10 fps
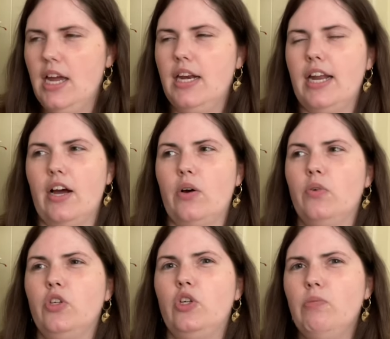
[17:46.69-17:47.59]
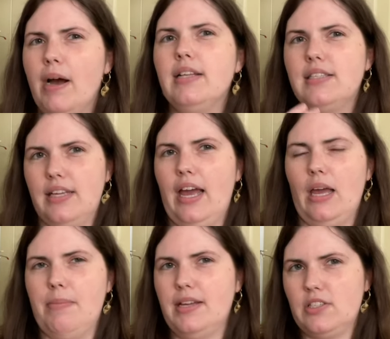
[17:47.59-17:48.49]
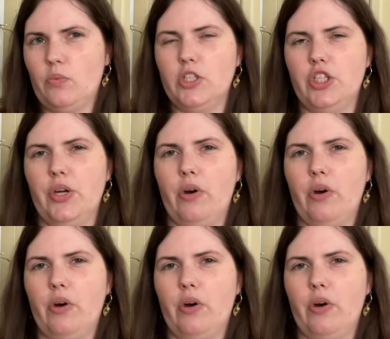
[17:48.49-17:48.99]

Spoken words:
Now, you might say, based on what you know